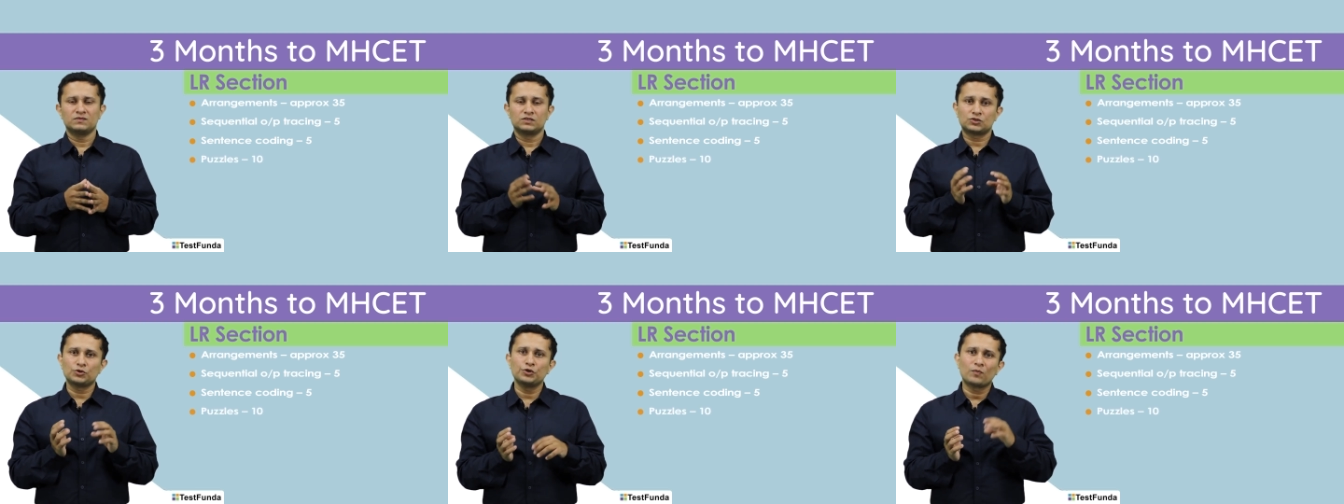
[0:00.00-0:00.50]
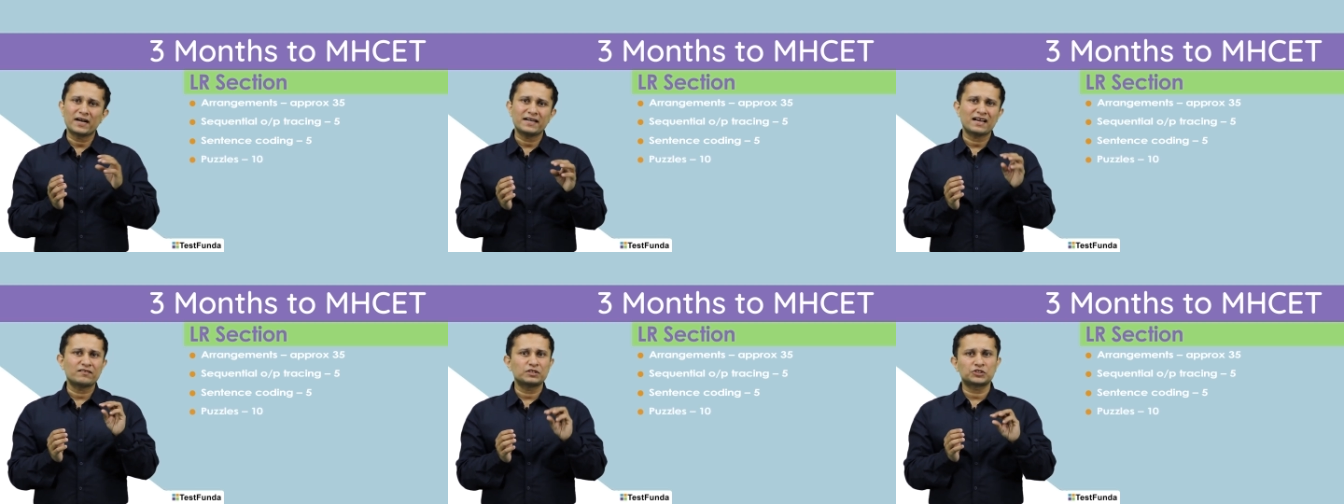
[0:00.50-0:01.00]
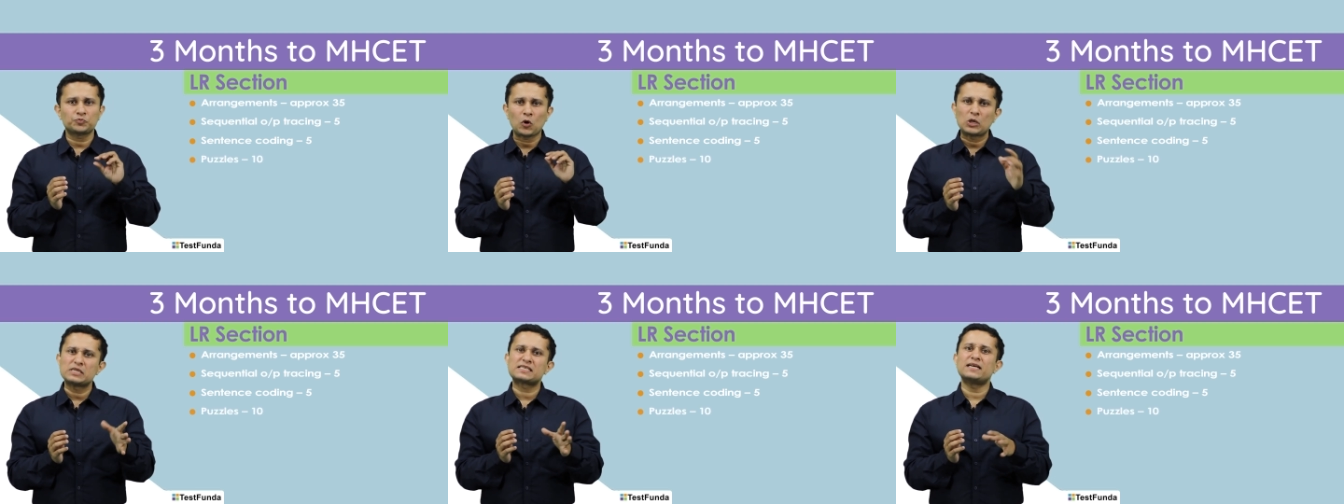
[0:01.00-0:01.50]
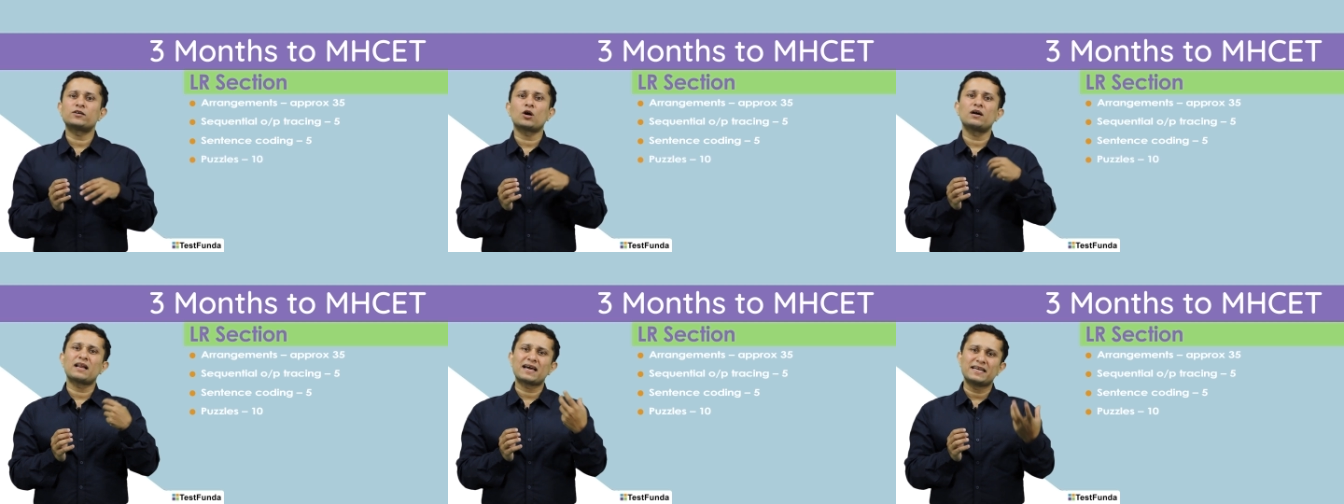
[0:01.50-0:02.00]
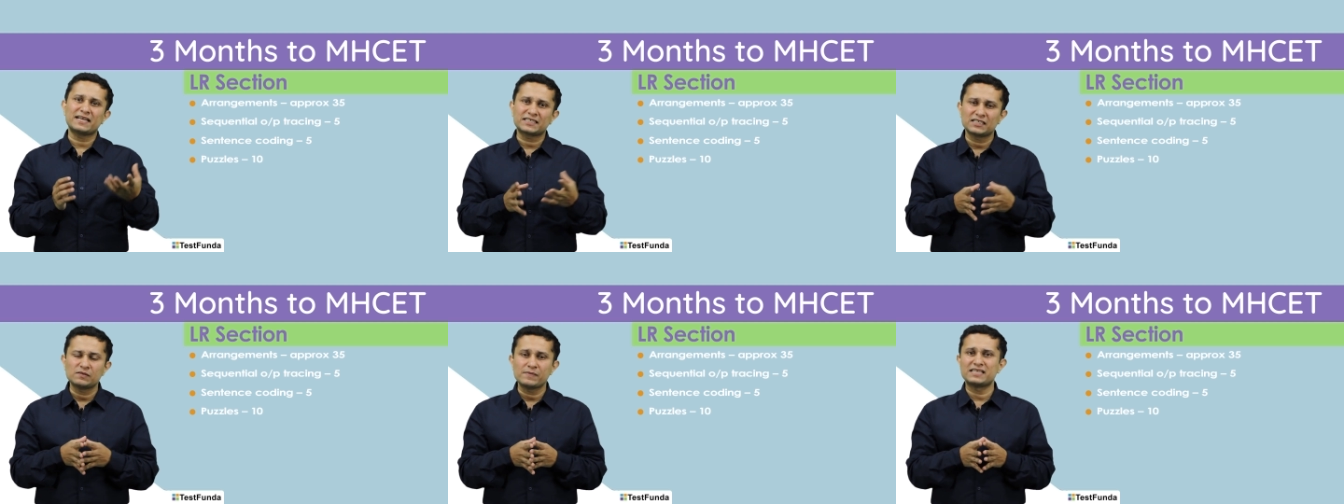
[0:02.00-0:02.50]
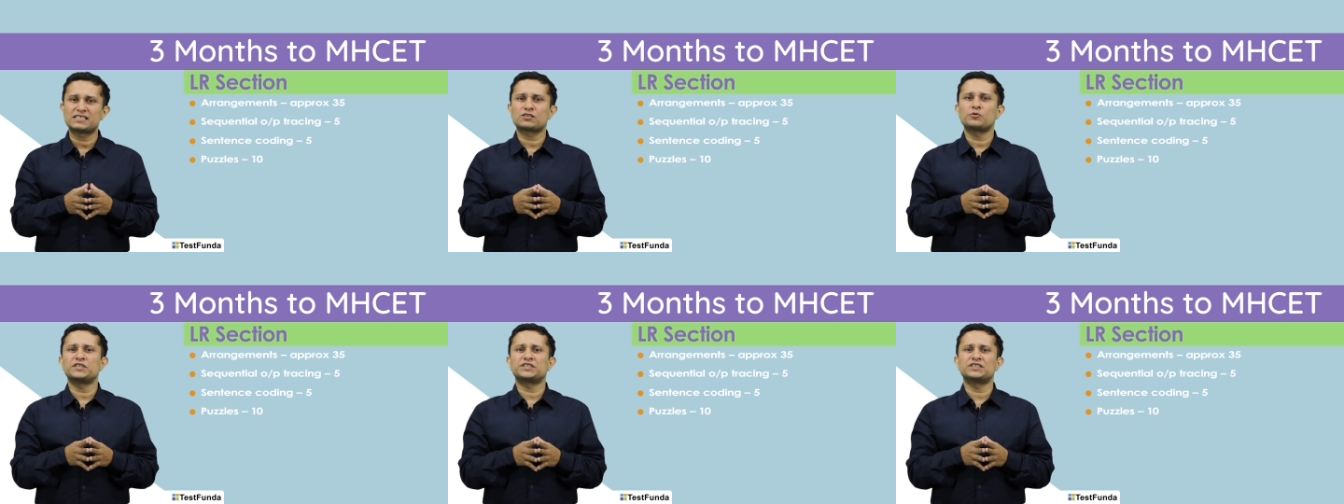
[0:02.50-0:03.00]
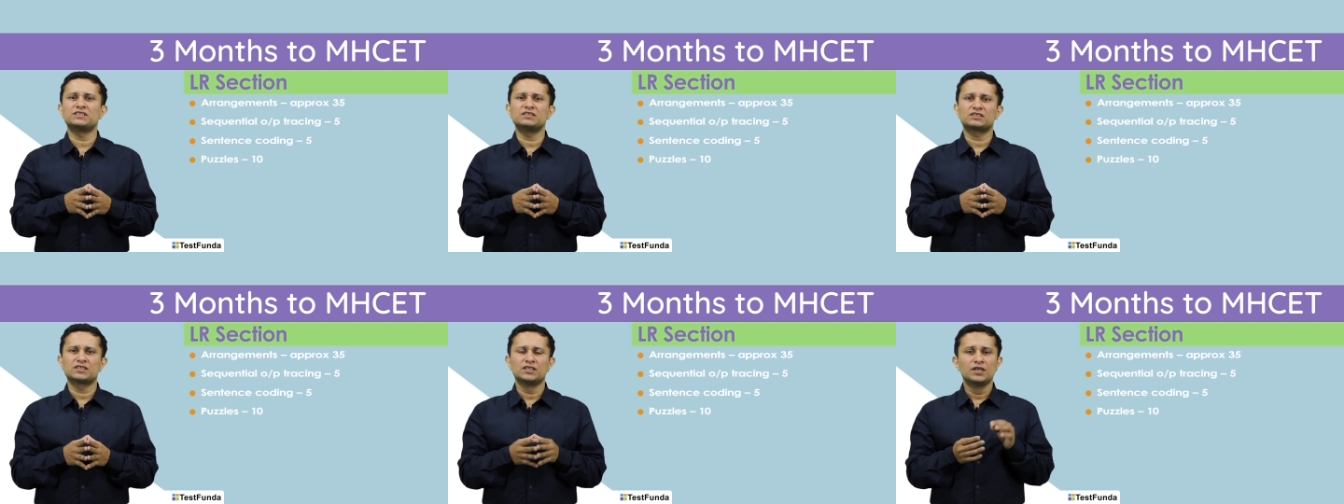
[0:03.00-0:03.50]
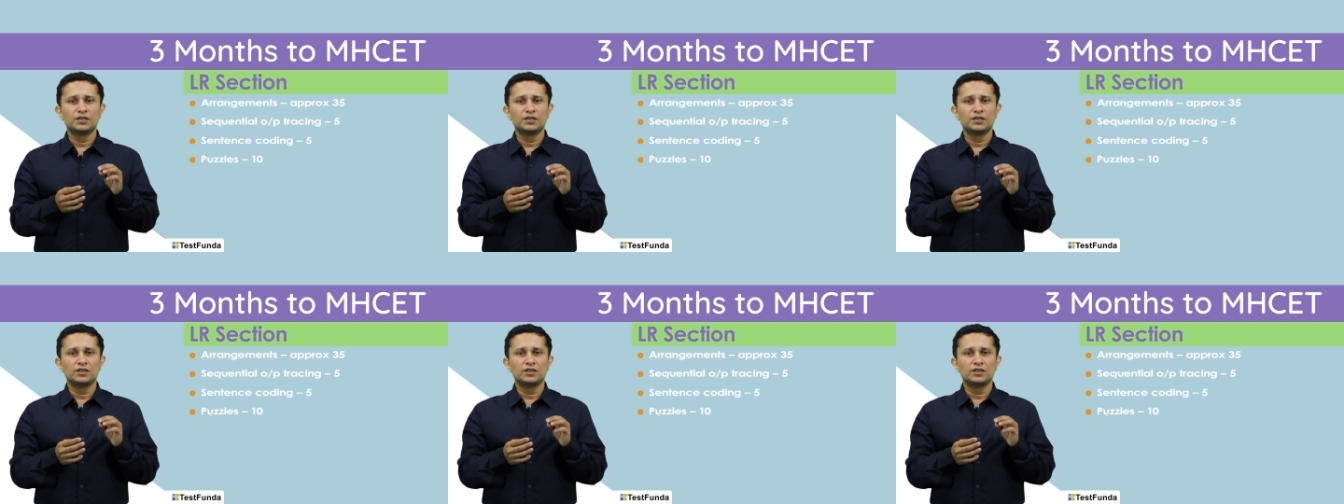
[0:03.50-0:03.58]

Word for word: So you might have a small set on direction based questions,